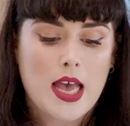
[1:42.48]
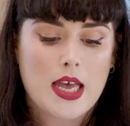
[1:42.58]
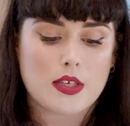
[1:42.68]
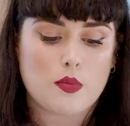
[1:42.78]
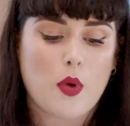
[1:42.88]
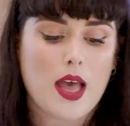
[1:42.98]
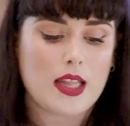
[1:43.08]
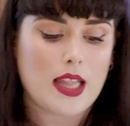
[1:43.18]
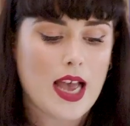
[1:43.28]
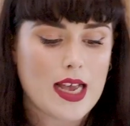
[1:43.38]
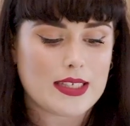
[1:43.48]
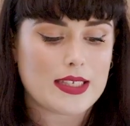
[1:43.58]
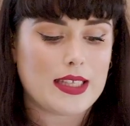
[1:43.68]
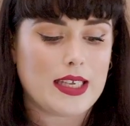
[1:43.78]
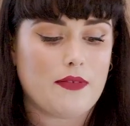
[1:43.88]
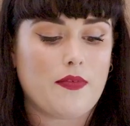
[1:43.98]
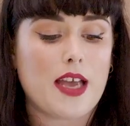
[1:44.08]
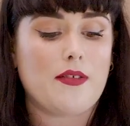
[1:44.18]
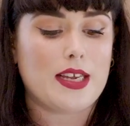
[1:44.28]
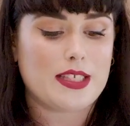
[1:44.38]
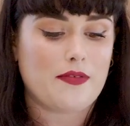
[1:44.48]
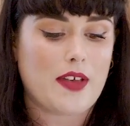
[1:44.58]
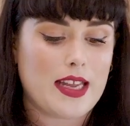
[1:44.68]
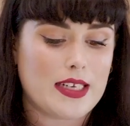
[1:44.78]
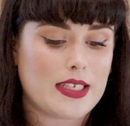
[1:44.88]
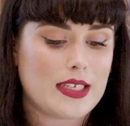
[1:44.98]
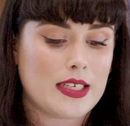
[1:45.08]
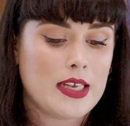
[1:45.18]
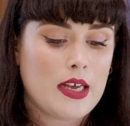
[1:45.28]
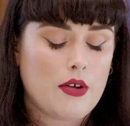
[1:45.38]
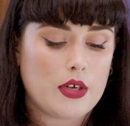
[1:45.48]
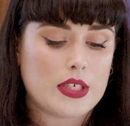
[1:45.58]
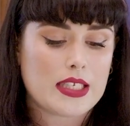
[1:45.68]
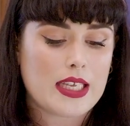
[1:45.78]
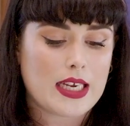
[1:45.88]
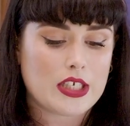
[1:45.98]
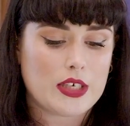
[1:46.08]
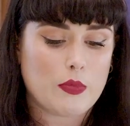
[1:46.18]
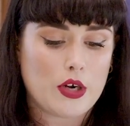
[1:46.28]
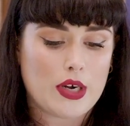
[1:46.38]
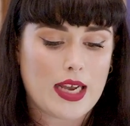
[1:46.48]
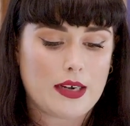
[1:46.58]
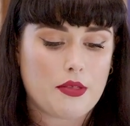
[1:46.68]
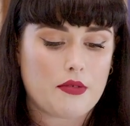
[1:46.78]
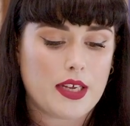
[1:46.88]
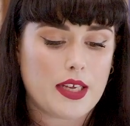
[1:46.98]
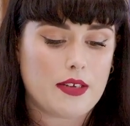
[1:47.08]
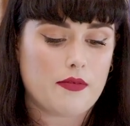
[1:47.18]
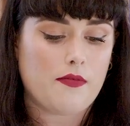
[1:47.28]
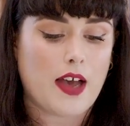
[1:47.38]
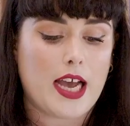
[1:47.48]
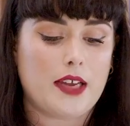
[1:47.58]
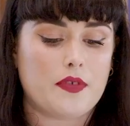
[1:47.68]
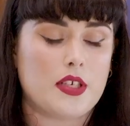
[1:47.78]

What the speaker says: as well as the various events under Section 193(5)